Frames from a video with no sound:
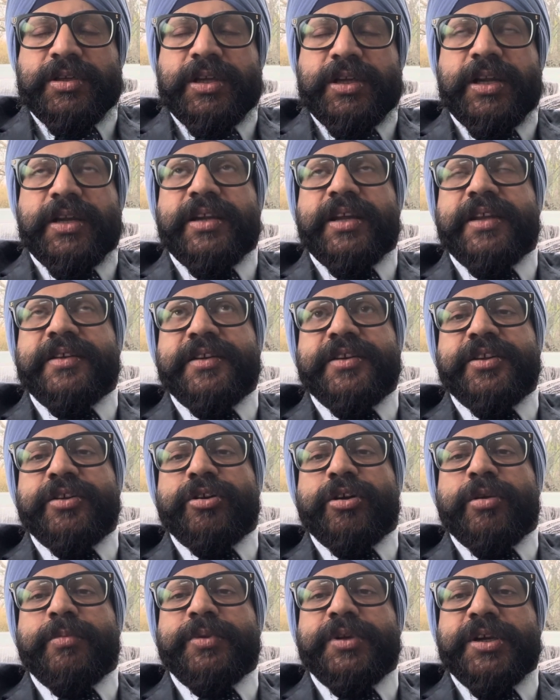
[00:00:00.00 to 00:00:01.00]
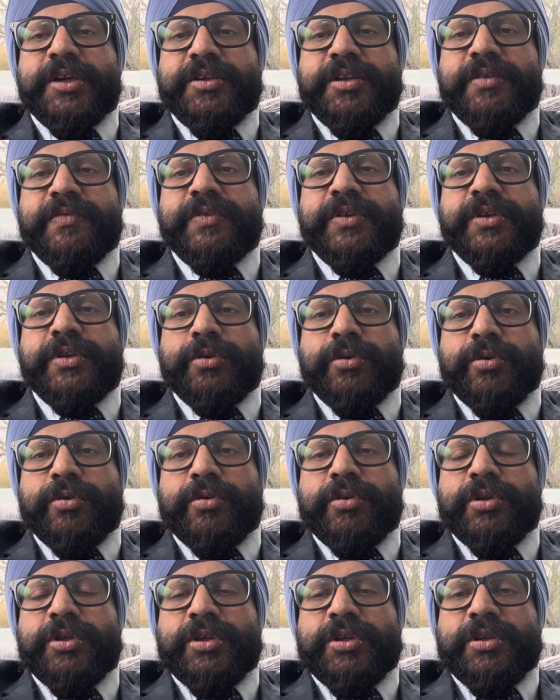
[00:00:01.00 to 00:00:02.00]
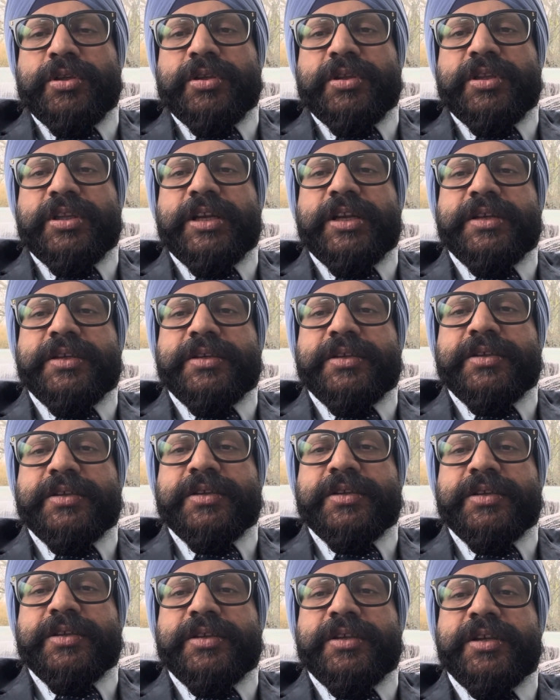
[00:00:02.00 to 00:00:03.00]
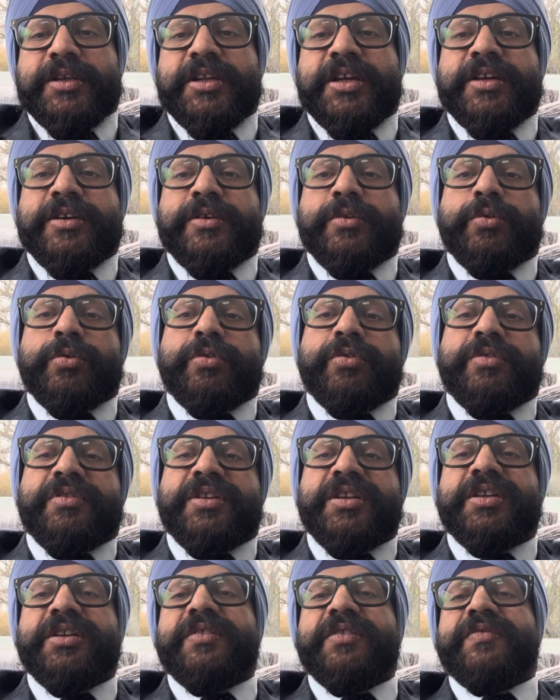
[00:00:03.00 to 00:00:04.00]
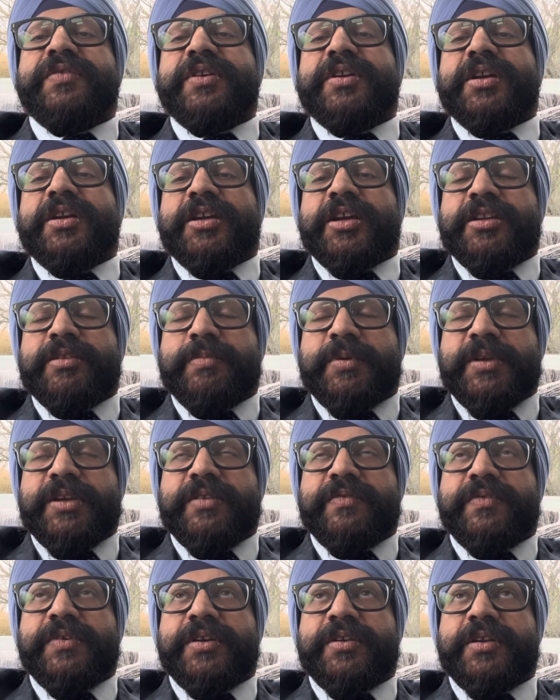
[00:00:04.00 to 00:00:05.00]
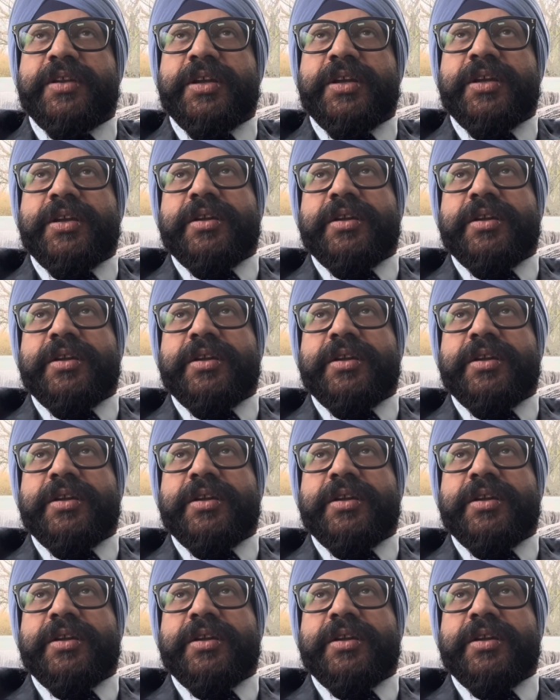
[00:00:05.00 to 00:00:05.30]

And as a denominator, we know that it accrues significant health benefits